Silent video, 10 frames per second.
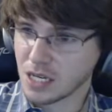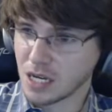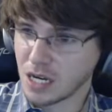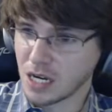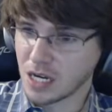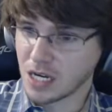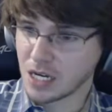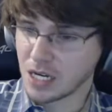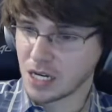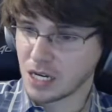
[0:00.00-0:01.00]

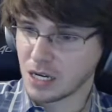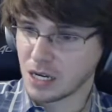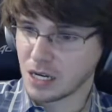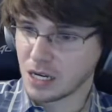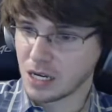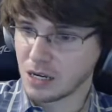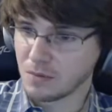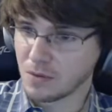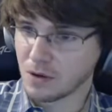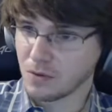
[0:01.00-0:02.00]

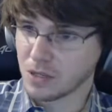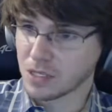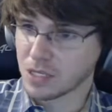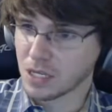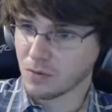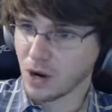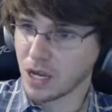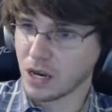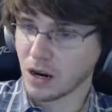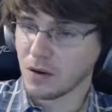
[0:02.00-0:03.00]
Um, let's see, right
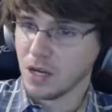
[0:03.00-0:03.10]
here.